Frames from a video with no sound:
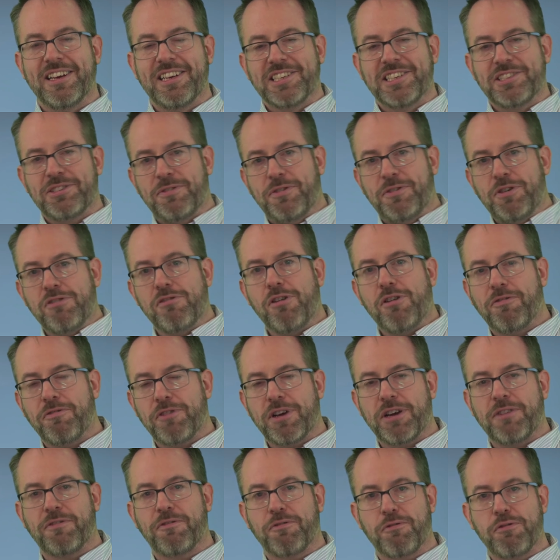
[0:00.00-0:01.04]
So if you're
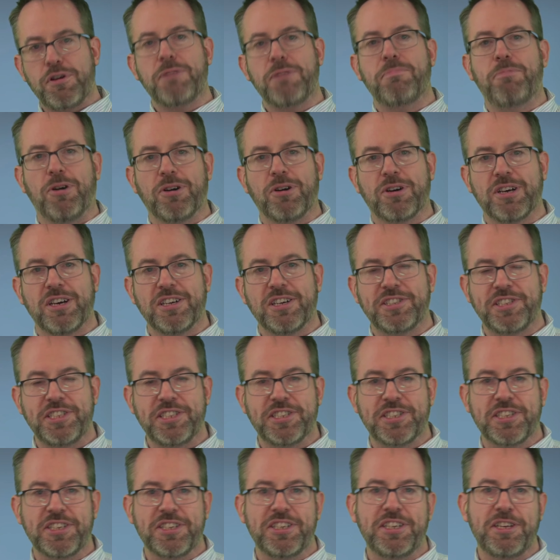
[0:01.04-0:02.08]
offering a free podcast, you
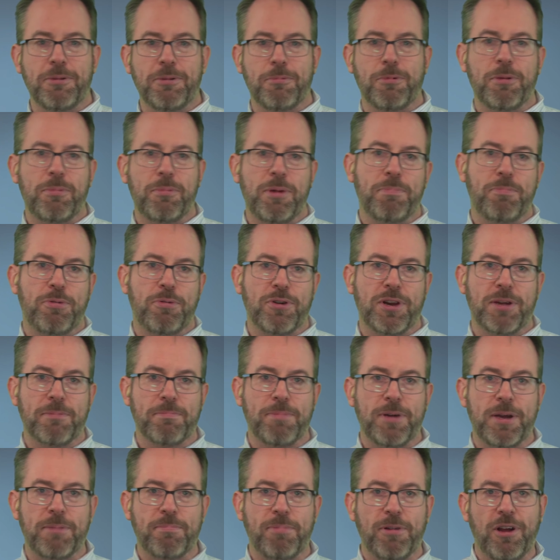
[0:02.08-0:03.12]
certainly don't want to be putting
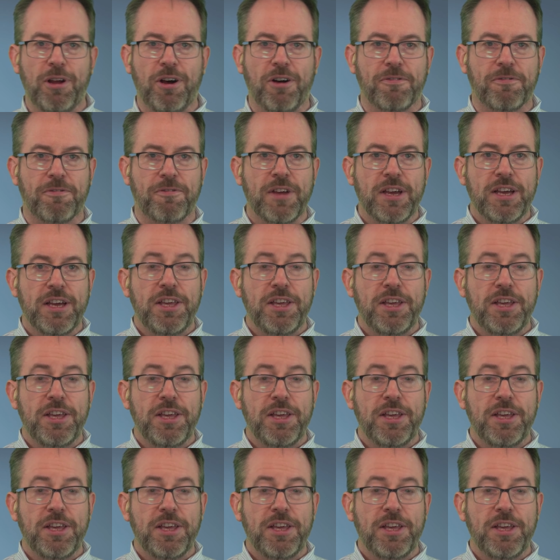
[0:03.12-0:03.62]
people off.